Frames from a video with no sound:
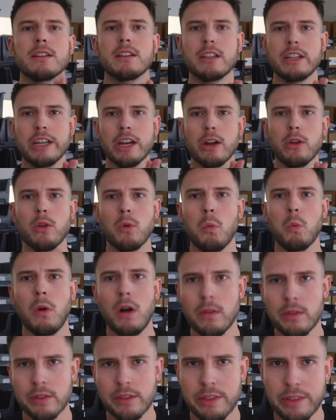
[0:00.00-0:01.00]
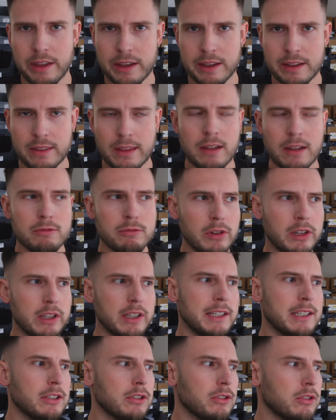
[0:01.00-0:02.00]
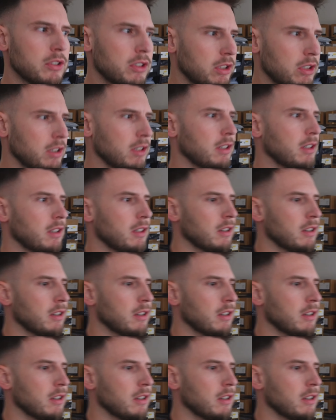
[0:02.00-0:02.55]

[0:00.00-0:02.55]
You know, the one thing that really does